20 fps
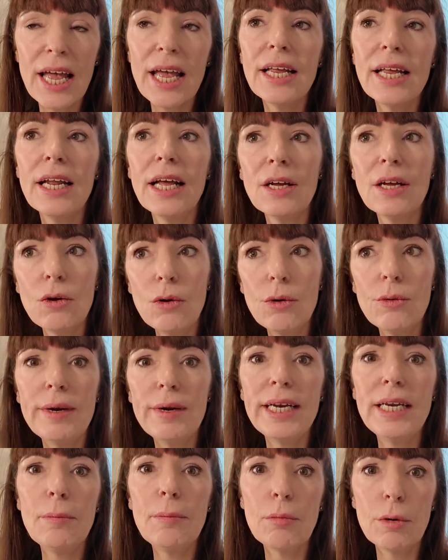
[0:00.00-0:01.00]
And I
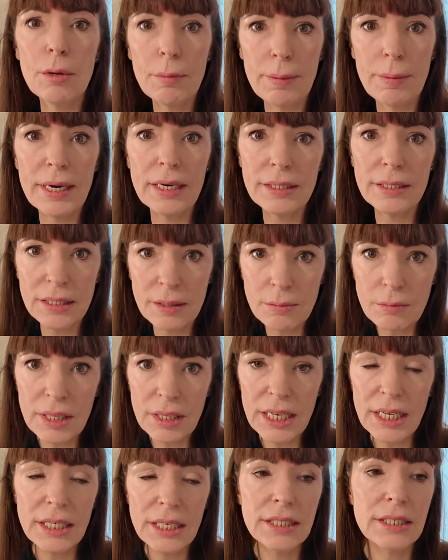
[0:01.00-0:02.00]
already prepared some
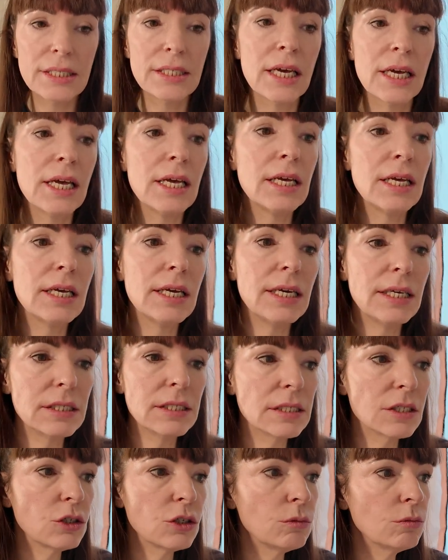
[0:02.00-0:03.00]
things
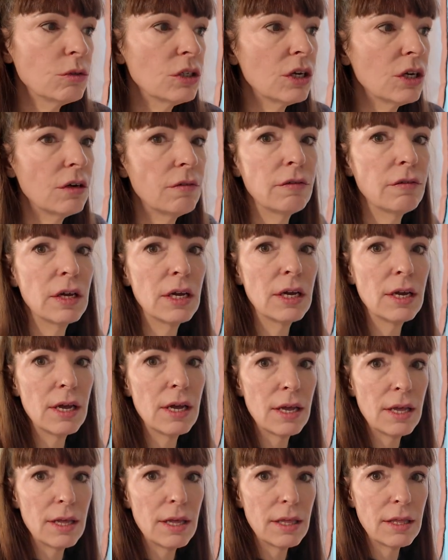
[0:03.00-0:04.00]
in terms of
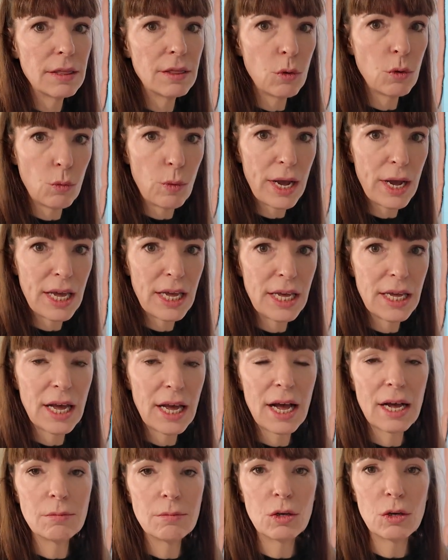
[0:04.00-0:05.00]
the
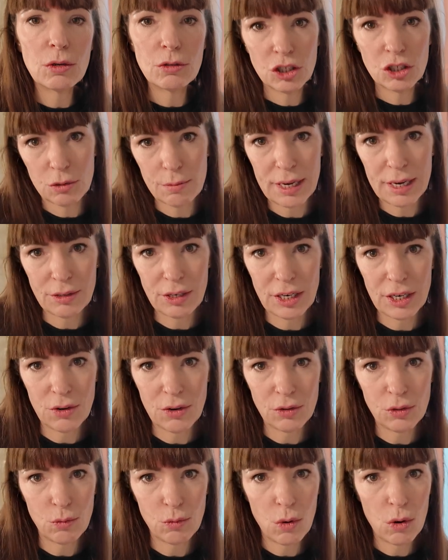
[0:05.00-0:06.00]
way I'm going to mount it
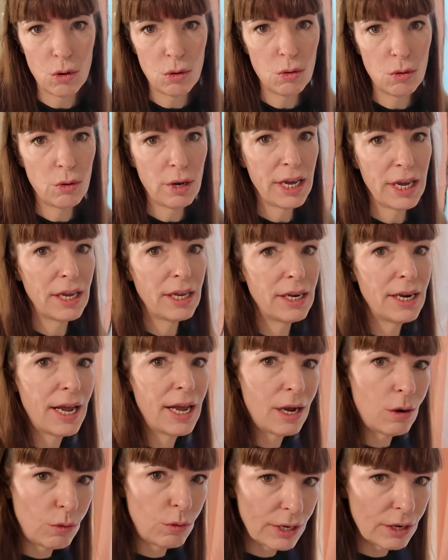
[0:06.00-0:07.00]
on the wall and
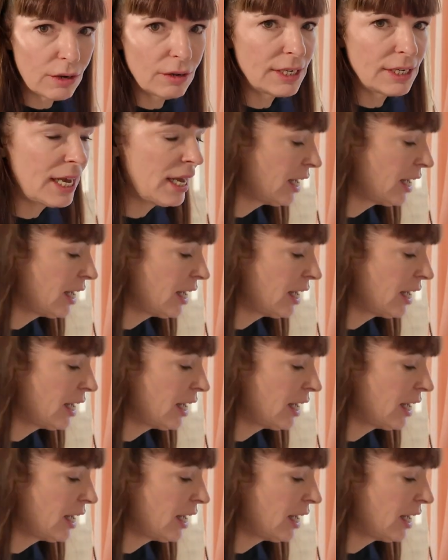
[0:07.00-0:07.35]
how we're going to